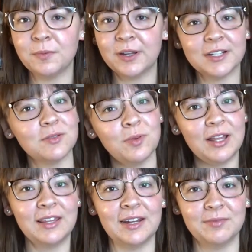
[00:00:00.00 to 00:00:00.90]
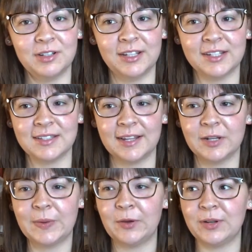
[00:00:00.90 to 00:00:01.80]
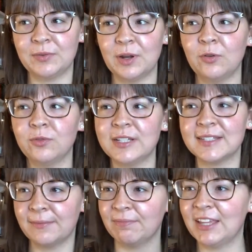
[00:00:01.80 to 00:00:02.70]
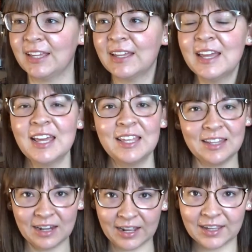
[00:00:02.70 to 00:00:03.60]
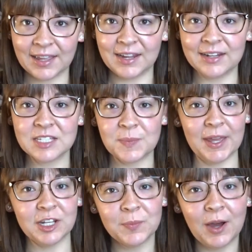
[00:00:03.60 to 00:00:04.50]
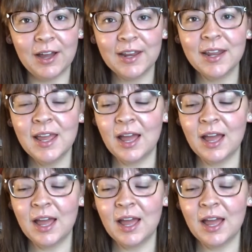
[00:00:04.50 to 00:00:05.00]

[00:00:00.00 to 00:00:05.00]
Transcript: but it's one that I'm really excited about and hopefully something that I can expand upon.